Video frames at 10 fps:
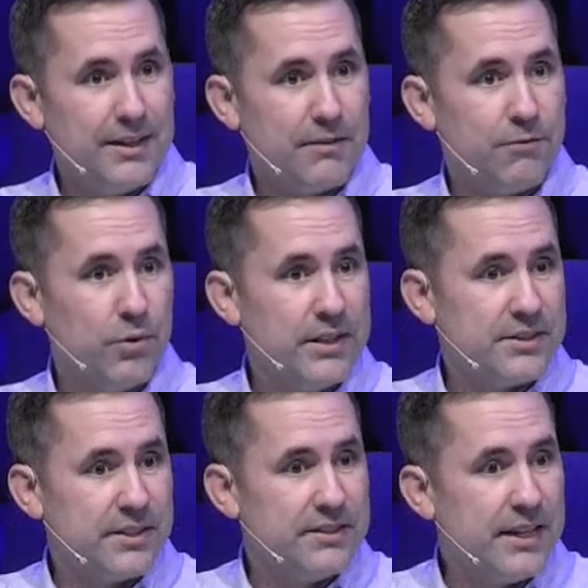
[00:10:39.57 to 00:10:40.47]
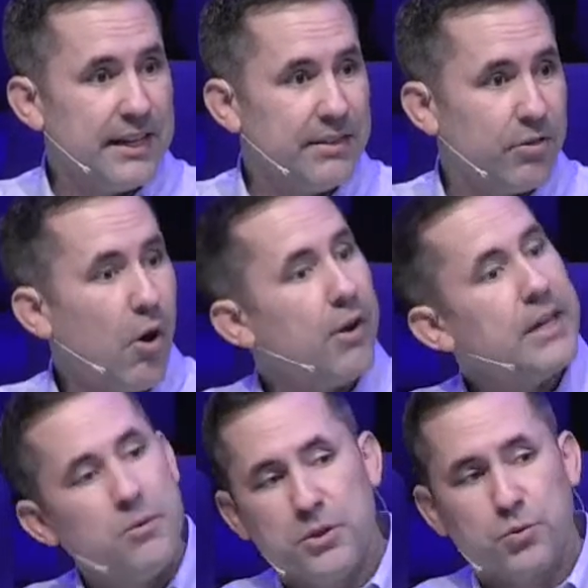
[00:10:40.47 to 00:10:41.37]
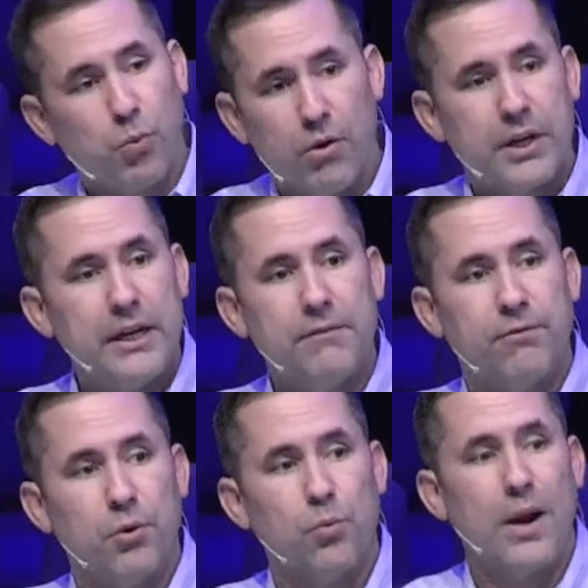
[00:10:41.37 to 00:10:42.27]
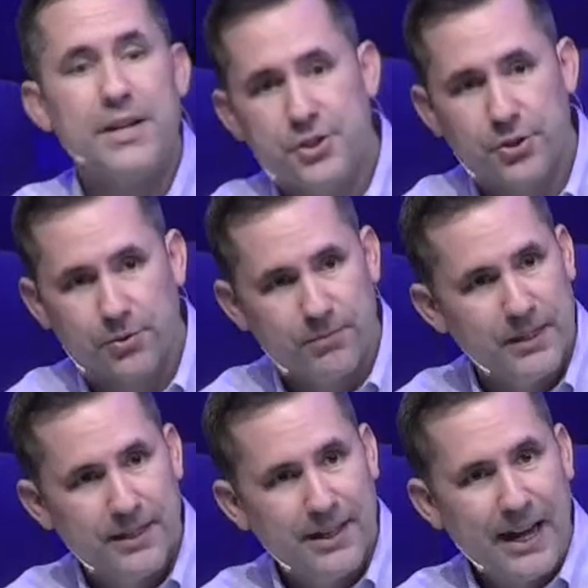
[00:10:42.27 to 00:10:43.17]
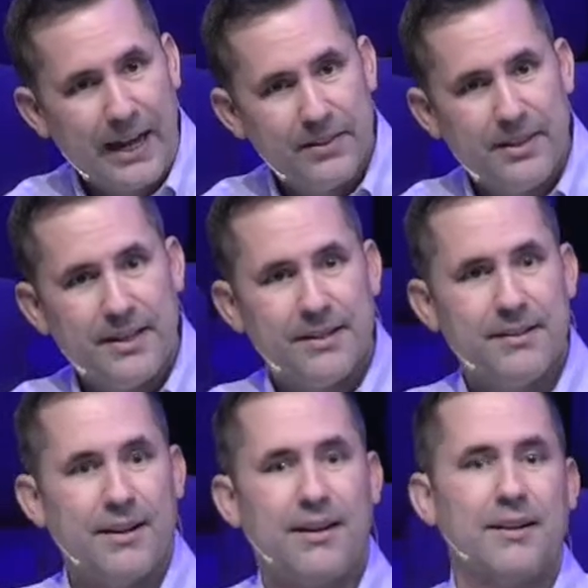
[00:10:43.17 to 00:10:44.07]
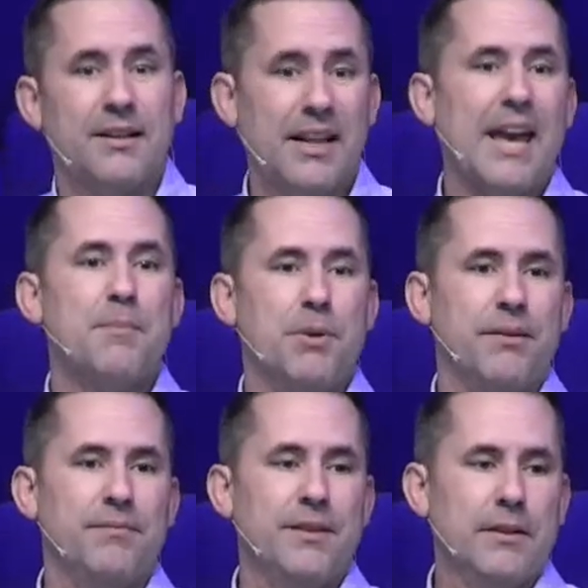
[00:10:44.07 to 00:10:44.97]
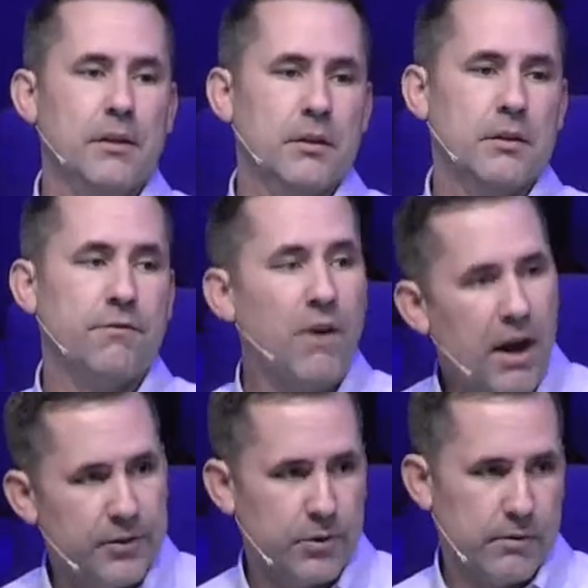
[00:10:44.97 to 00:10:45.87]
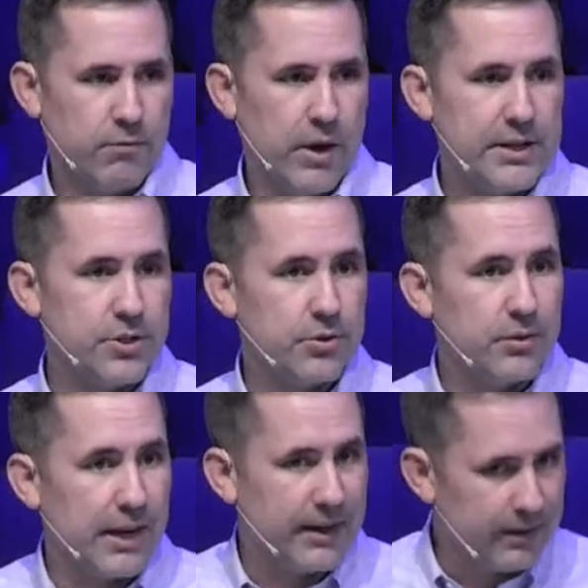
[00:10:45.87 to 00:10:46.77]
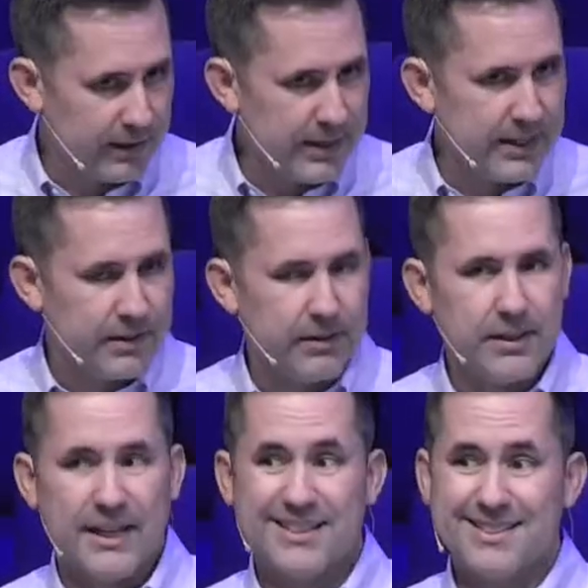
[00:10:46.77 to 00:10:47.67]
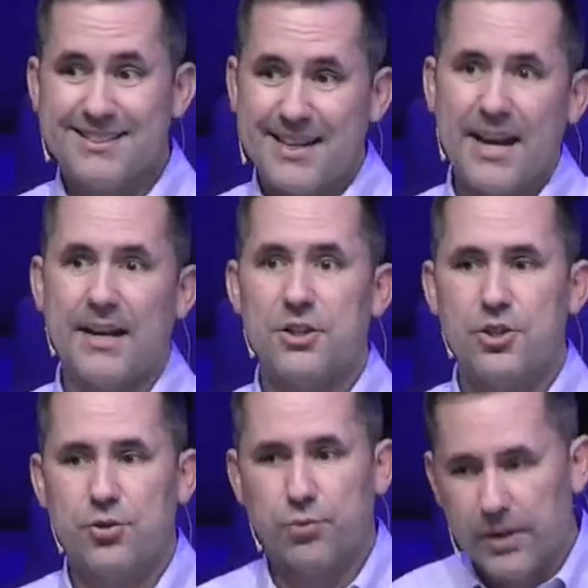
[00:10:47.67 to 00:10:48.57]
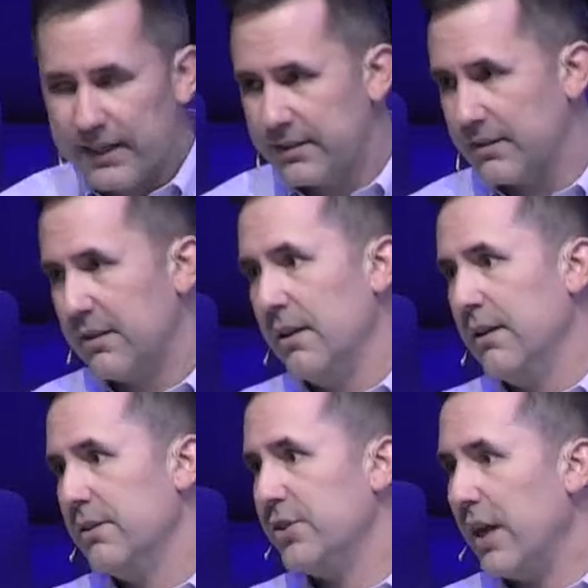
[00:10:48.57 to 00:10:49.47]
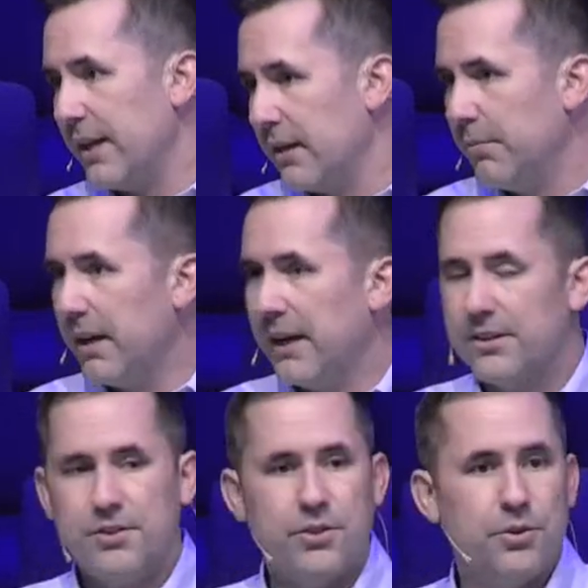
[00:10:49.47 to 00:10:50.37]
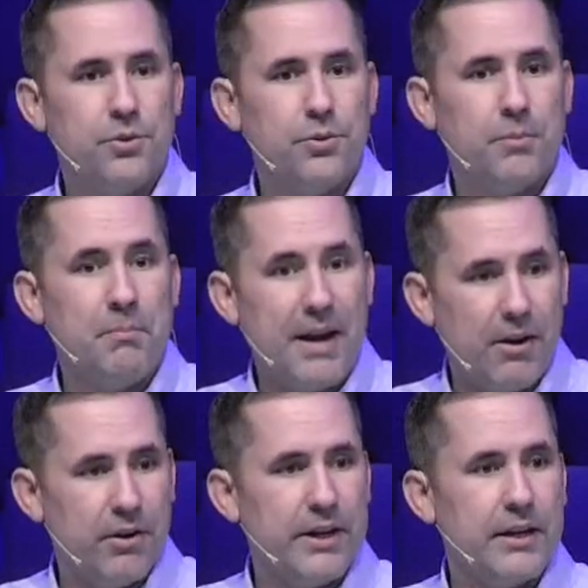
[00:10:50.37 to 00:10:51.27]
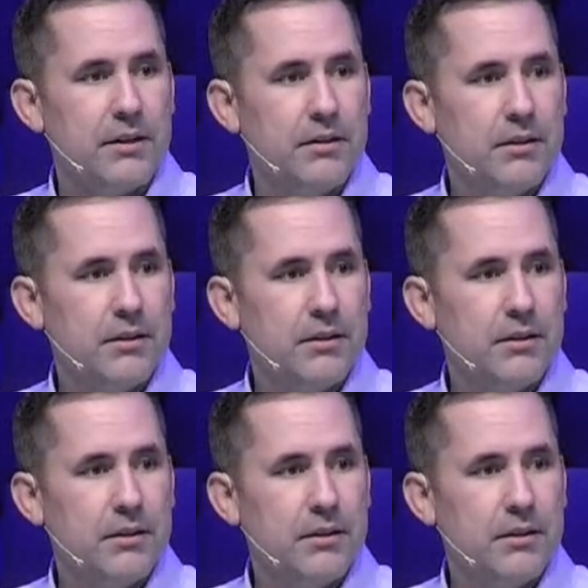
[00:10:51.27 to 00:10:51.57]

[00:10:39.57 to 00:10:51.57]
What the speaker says: For instance, he thought he was working for Rachel, and then Laban, the father of Rachel and Leah, instead tricks Jacob into marrying